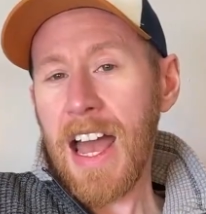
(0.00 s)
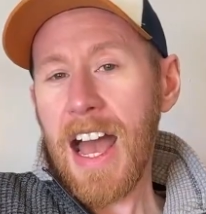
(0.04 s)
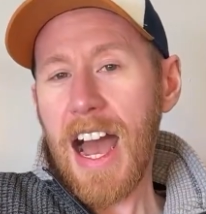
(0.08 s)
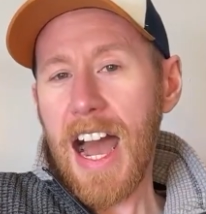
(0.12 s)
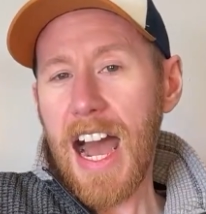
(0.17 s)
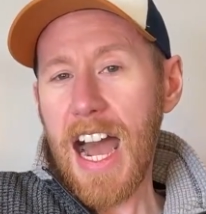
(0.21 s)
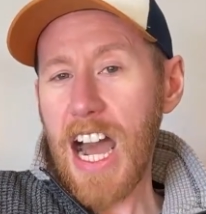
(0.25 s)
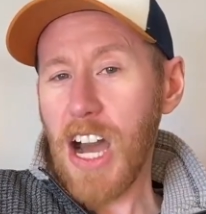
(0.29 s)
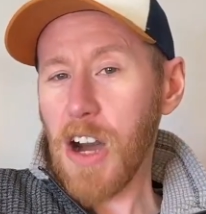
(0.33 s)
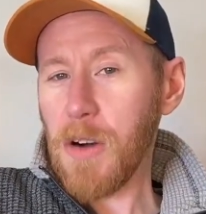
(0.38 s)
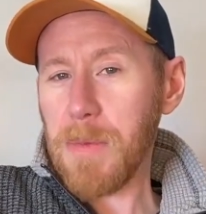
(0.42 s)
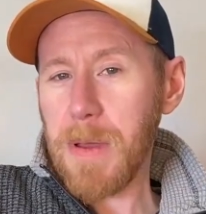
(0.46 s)

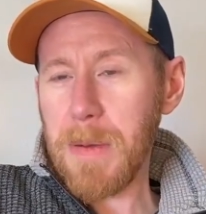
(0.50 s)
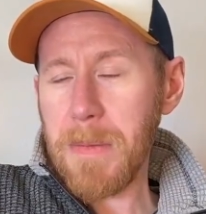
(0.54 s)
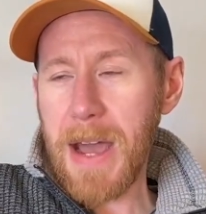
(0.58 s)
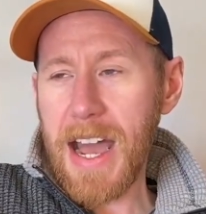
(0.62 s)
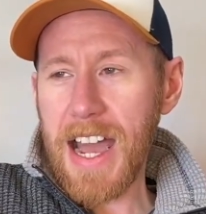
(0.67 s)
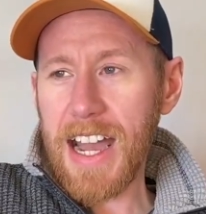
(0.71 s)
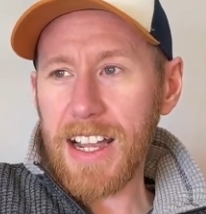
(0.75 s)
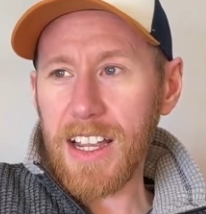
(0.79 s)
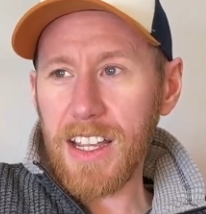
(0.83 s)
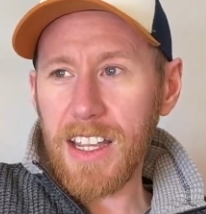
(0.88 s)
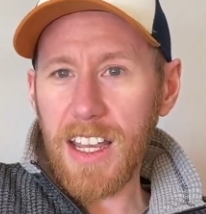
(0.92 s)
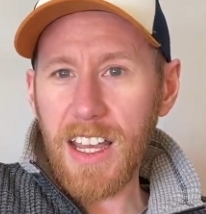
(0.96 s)
I'll be
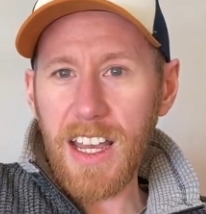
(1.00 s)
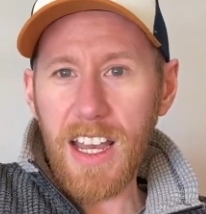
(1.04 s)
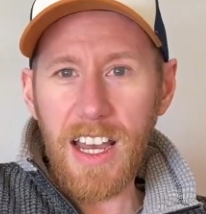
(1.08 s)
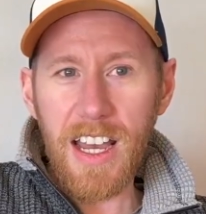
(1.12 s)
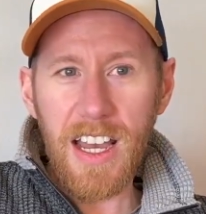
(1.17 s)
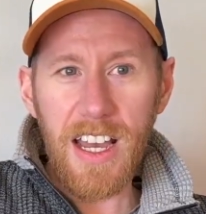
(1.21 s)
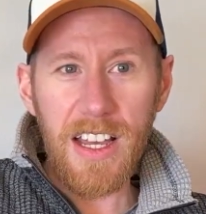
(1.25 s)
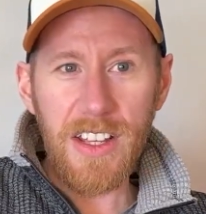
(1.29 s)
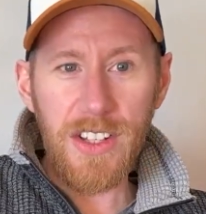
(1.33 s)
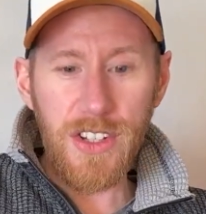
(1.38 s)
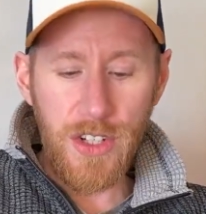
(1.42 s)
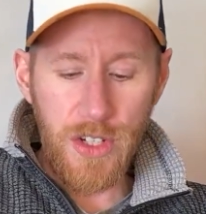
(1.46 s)
back
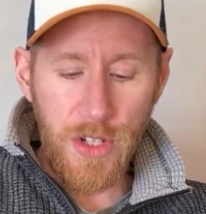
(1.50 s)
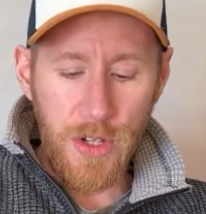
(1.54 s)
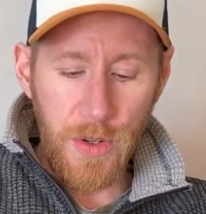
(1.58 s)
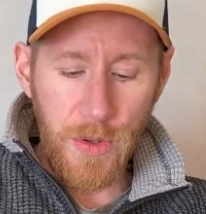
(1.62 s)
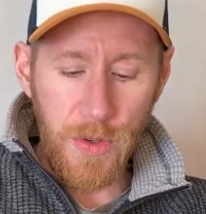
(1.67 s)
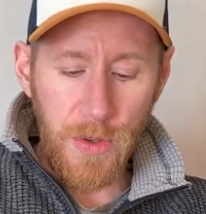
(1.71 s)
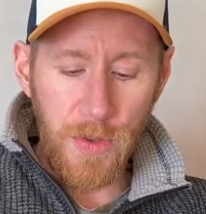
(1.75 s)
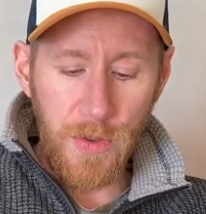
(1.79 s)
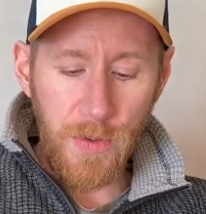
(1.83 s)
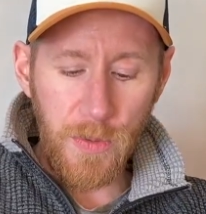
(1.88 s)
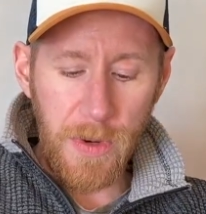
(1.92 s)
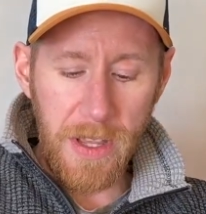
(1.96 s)

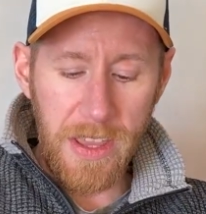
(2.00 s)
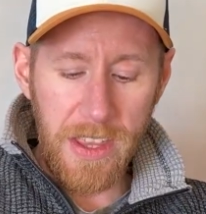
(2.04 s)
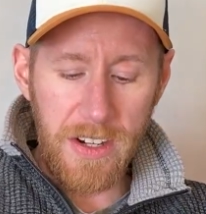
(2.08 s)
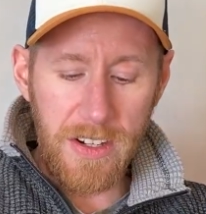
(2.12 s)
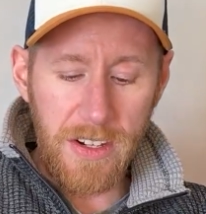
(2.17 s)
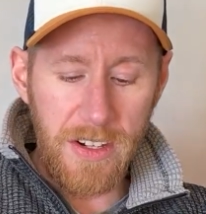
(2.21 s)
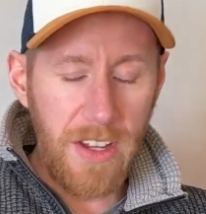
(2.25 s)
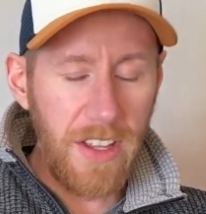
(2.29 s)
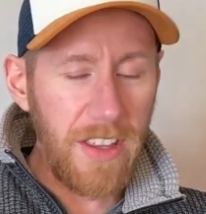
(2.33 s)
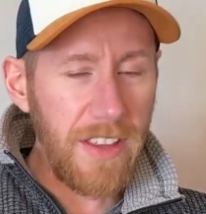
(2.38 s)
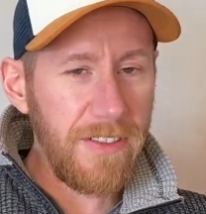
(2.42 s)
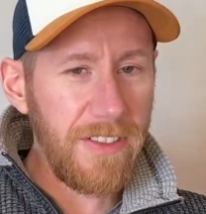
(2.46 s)
soon with
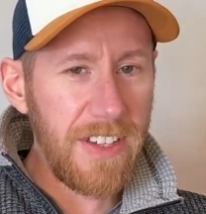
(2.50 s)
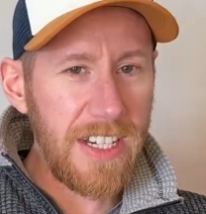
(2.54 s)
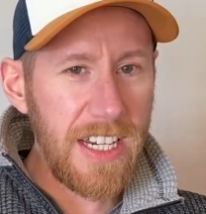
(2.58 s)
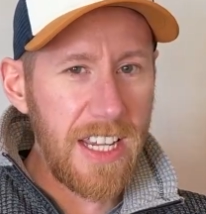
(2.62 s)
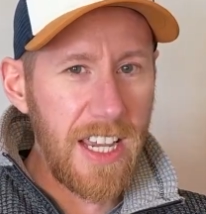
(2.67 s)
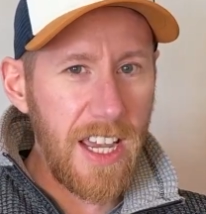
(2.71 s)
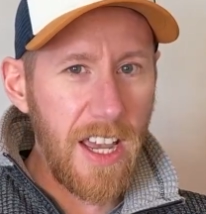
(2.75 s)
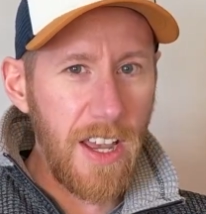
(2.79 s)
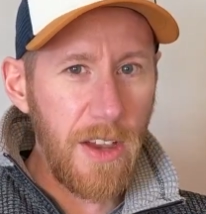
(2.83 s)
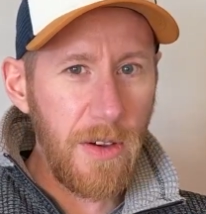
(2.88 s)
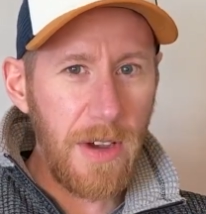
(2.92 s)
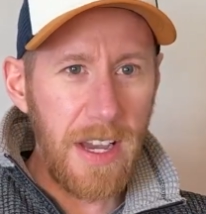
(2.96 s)
another
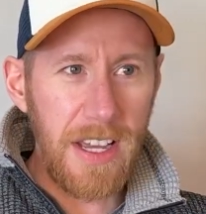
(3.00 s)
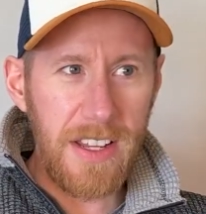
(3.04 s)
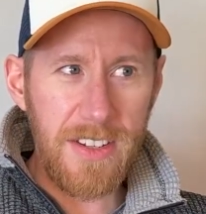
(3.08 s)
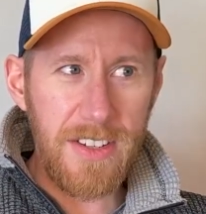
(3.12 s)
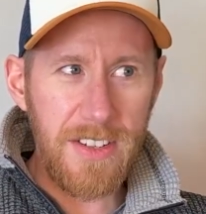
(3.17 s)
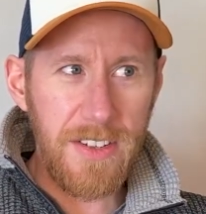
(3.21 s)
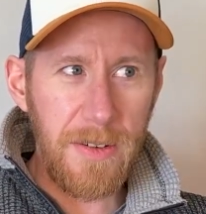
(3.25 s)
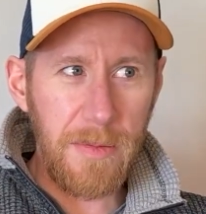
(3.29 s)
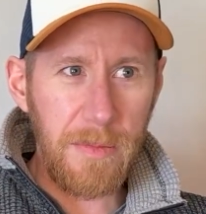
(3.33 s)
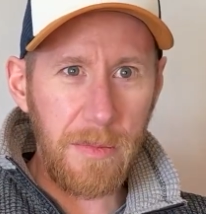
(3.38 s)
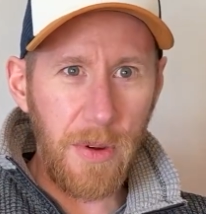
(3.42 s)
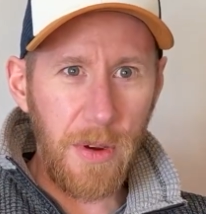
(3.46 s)
video at
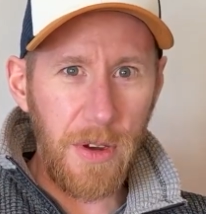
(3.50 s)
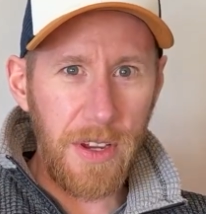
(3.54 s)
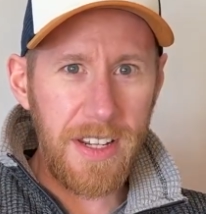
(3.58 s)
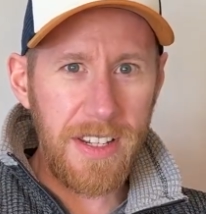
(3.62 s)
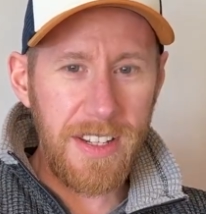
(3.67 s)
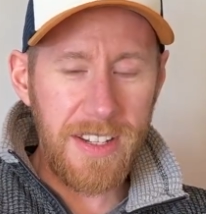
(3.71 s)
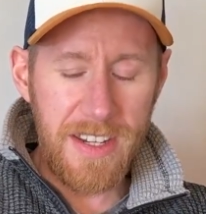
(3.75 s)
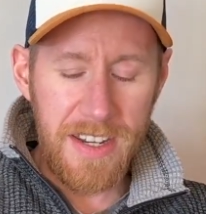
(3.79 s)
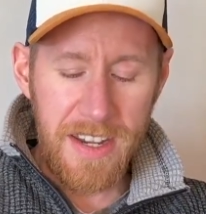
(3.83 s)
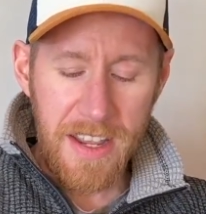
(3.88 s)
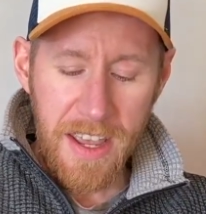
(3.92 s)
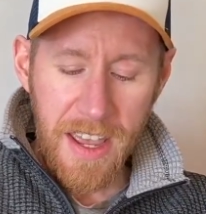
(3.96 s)
some
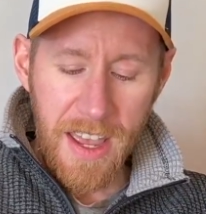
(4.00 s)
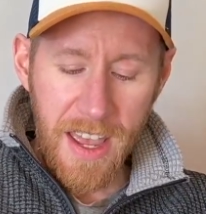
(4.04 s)
point.